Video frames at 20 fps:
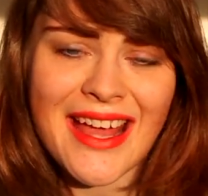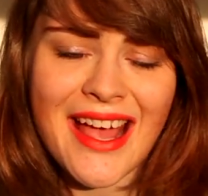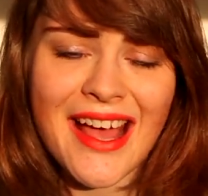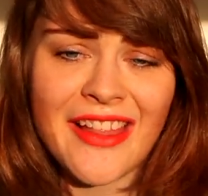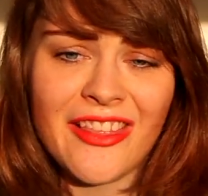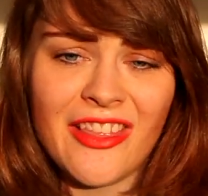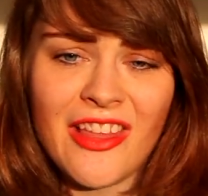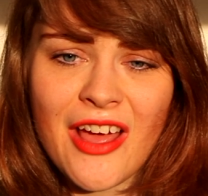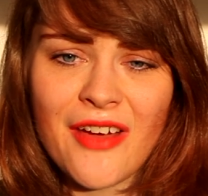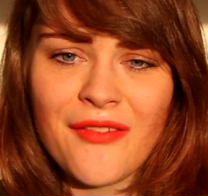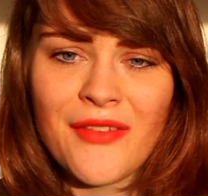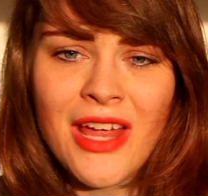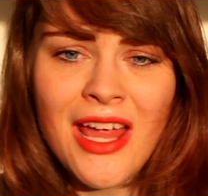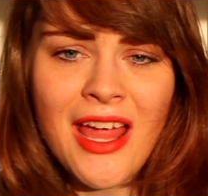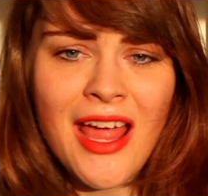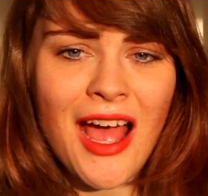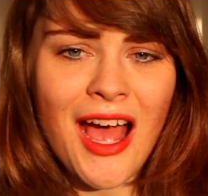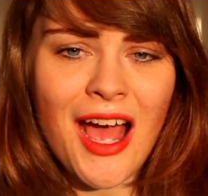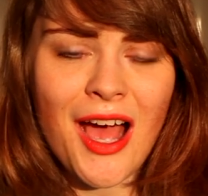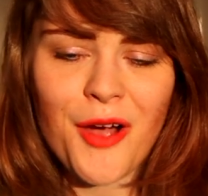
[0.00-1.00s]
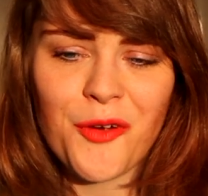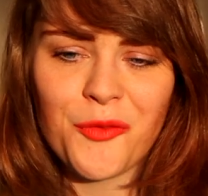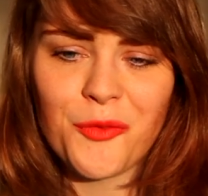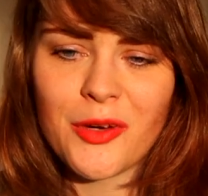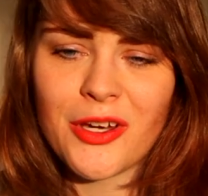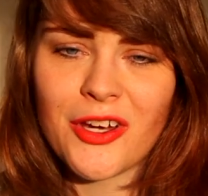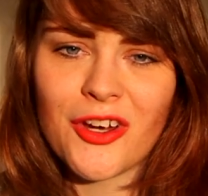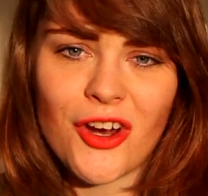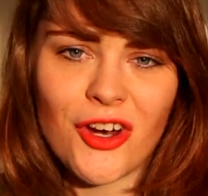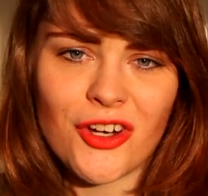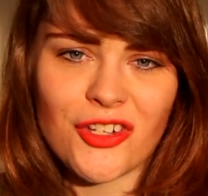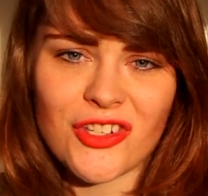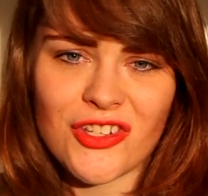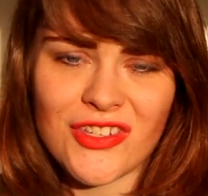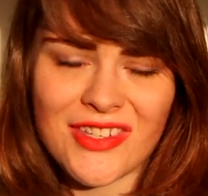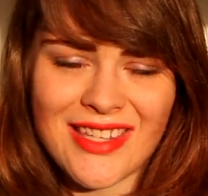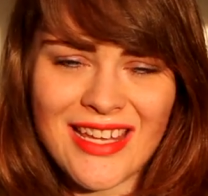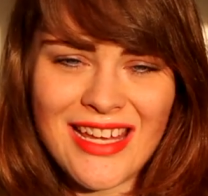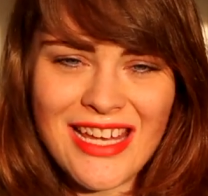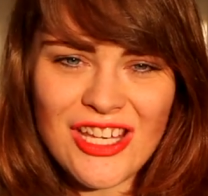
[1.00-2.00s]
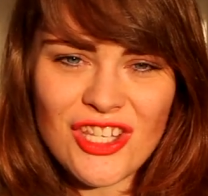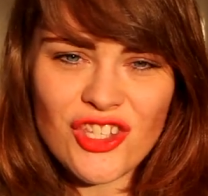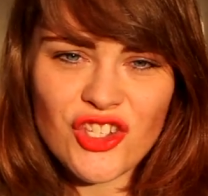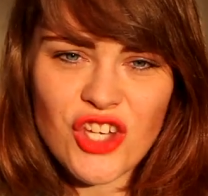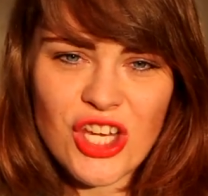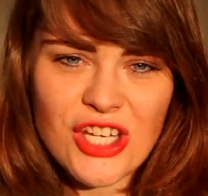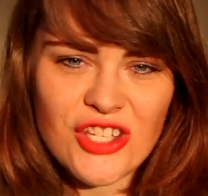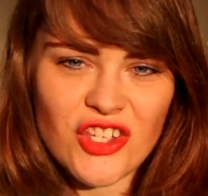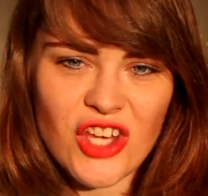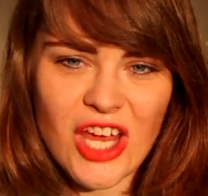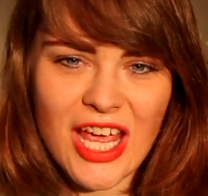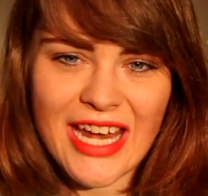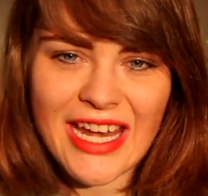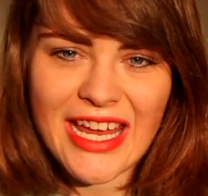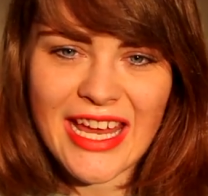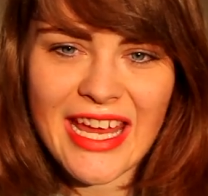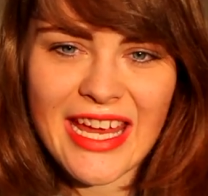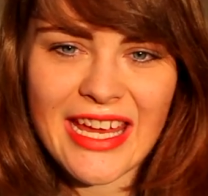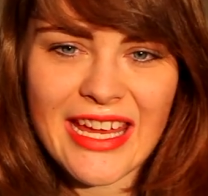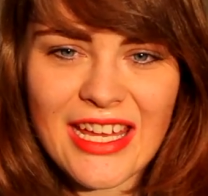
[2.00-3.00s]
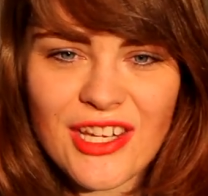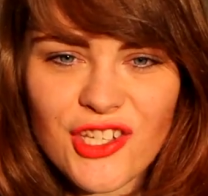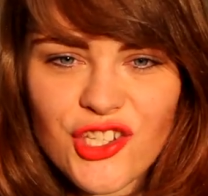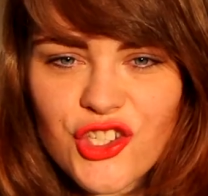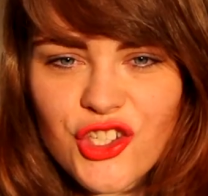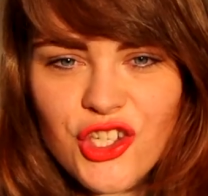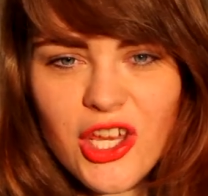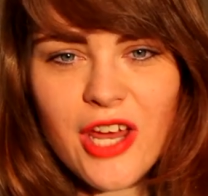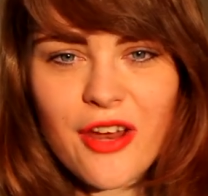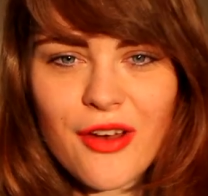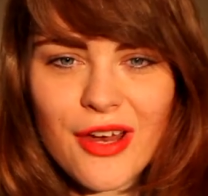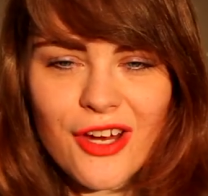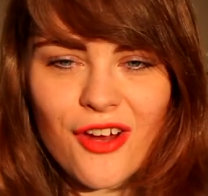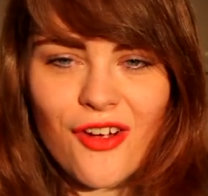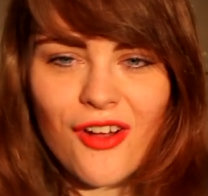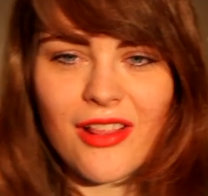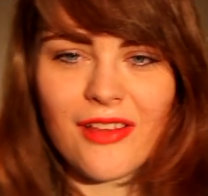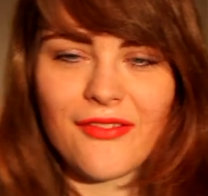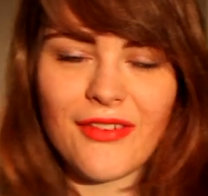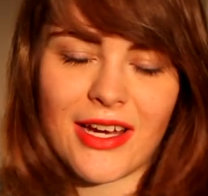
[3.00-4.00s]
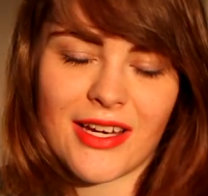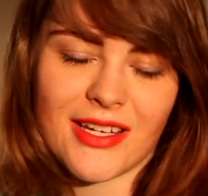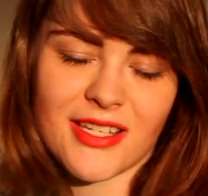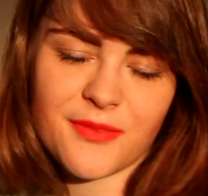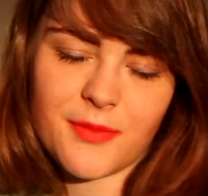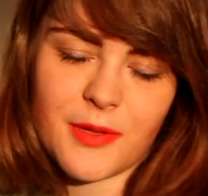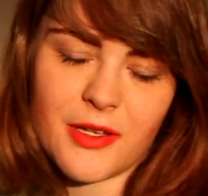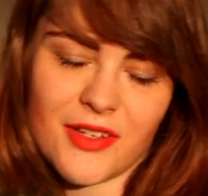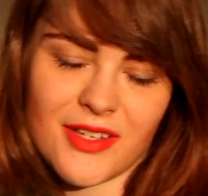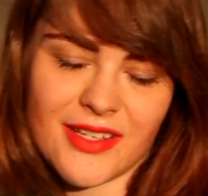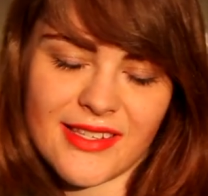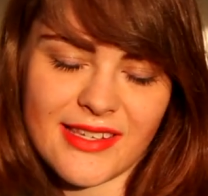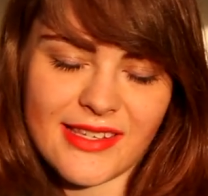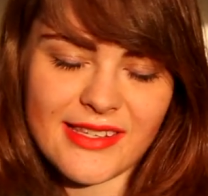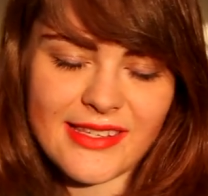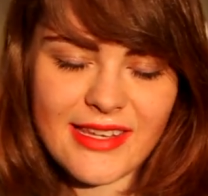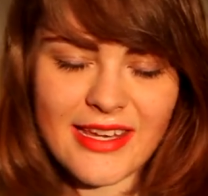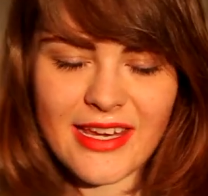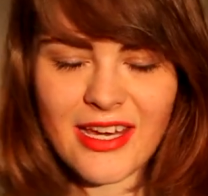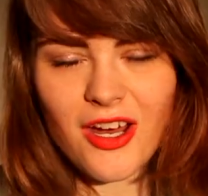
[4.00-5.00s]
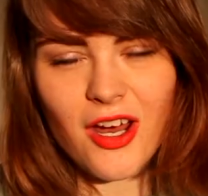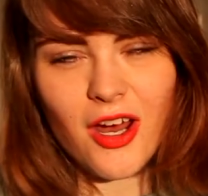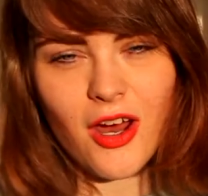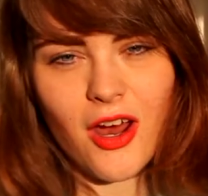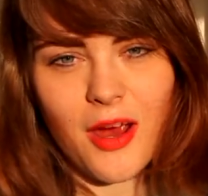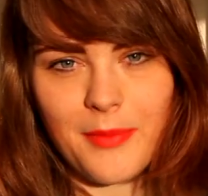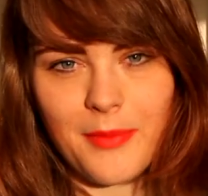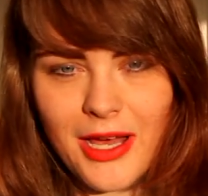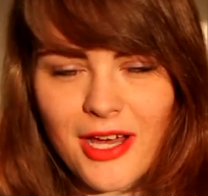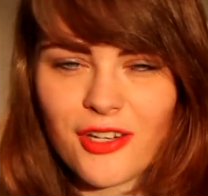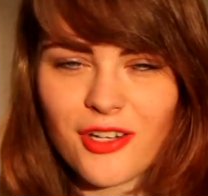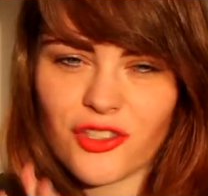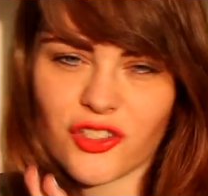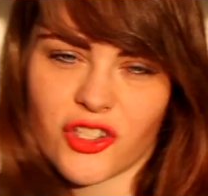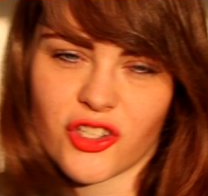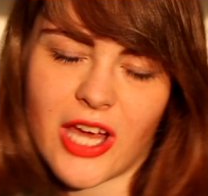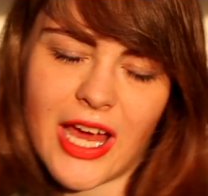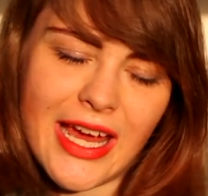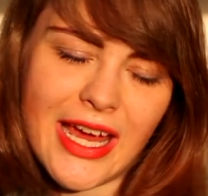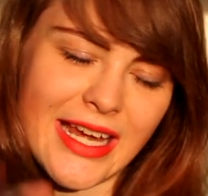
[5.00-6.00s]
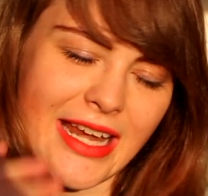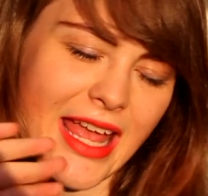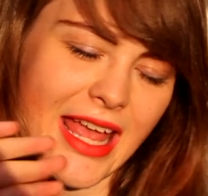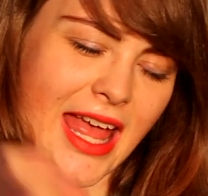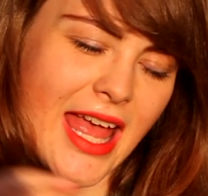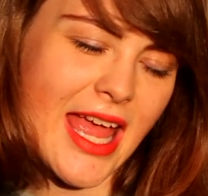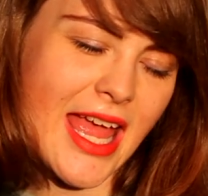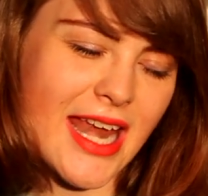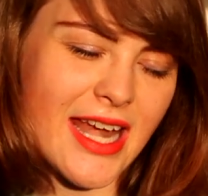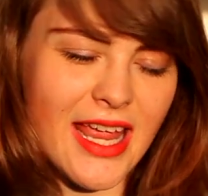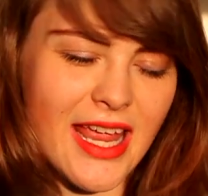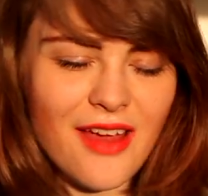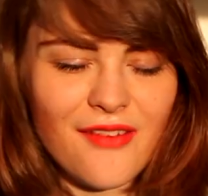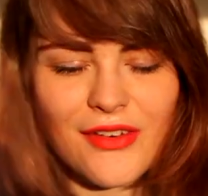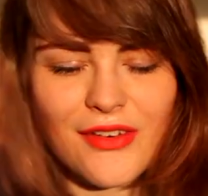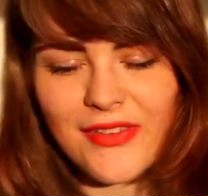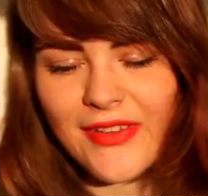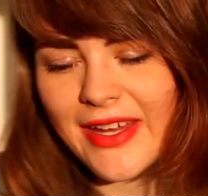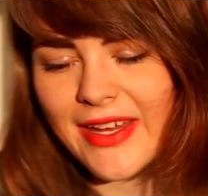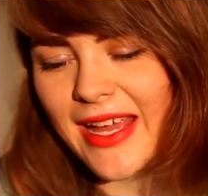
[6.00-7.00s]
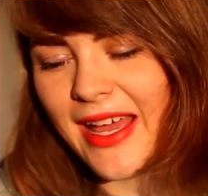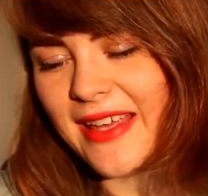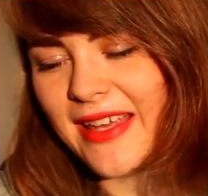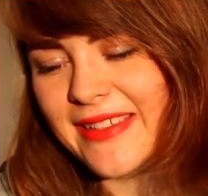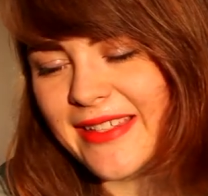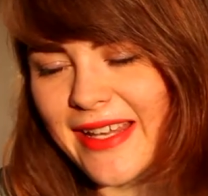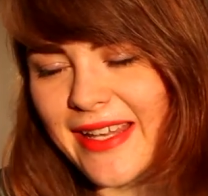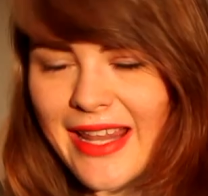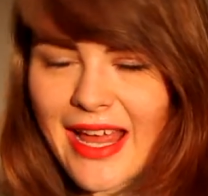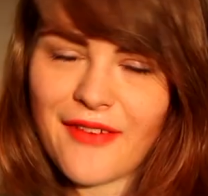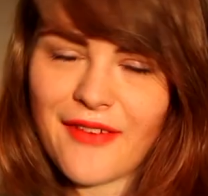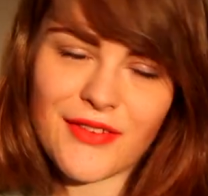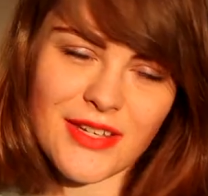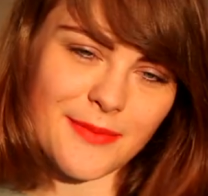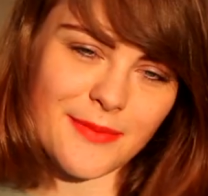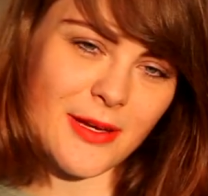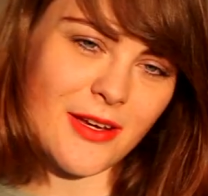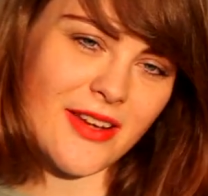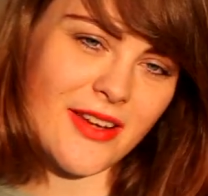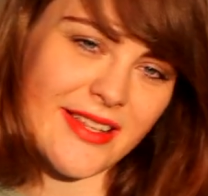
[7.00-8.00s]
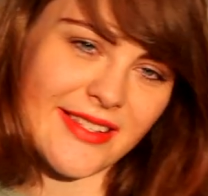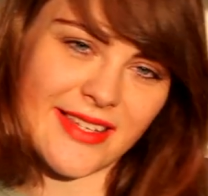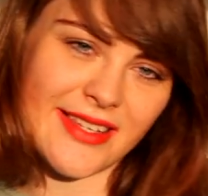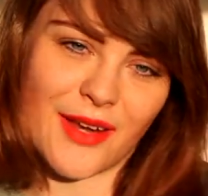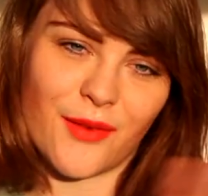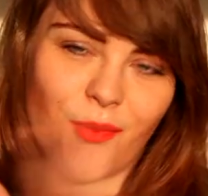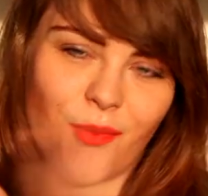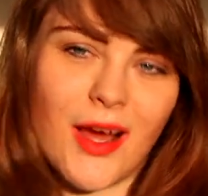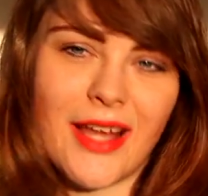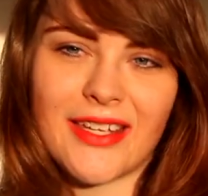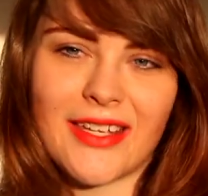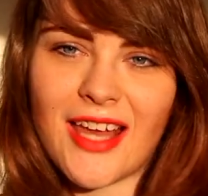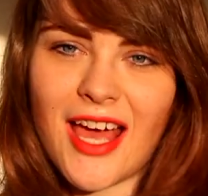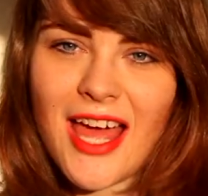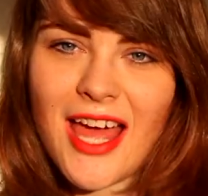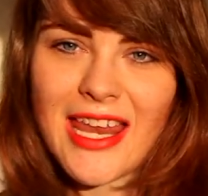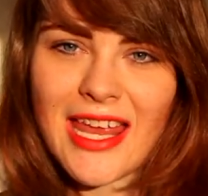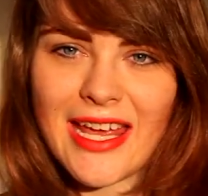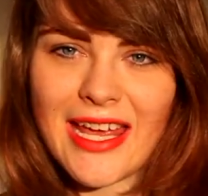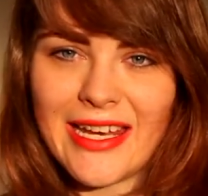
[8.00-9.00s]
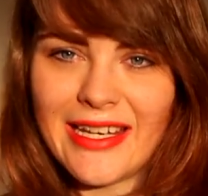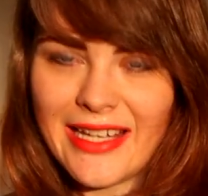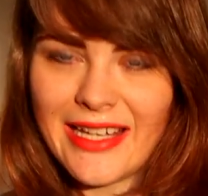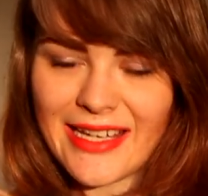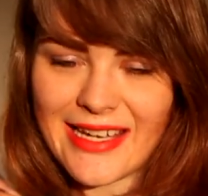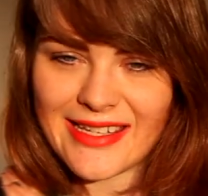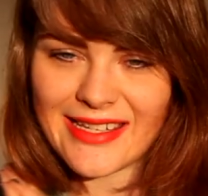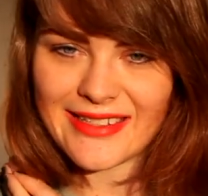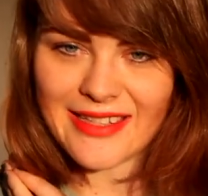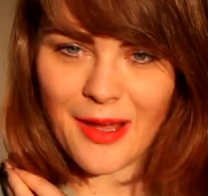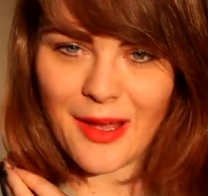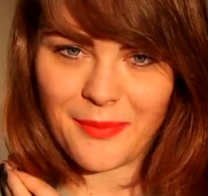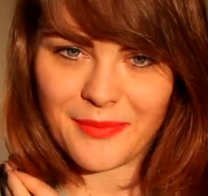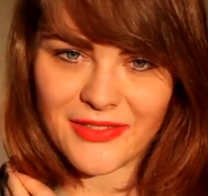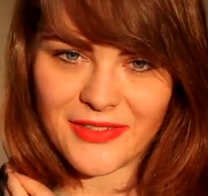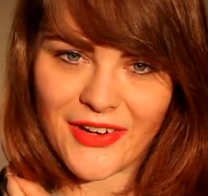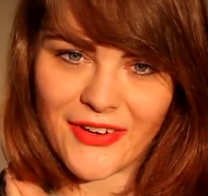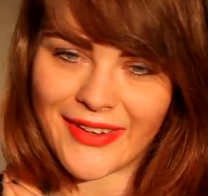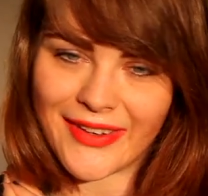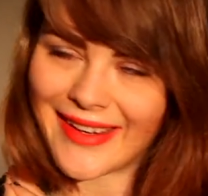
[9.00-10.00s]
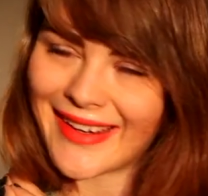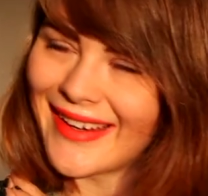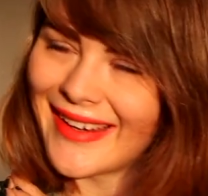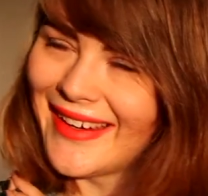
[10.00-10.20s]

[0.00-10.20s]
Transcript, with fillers: I love how we are just chit-chatting and sharing all of our experiences here about China and everything else and life experience and whatnot and dinging stop talking.